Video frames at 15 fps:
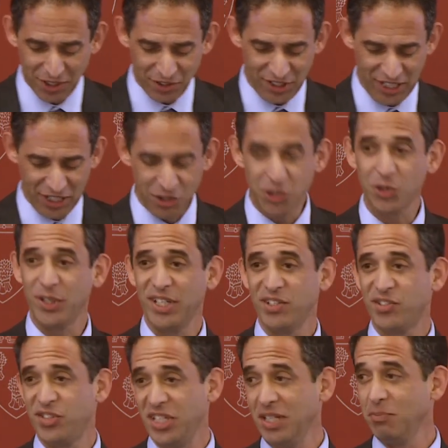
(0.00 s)
the injury
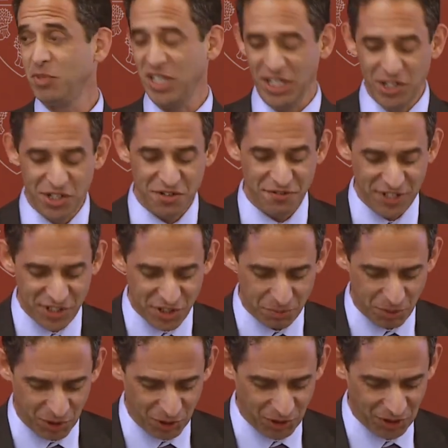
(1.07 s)
is deemed
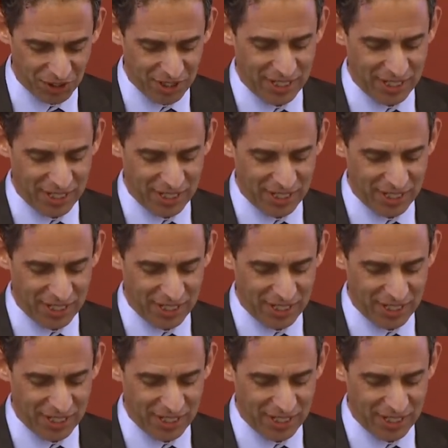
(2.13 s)
indivisible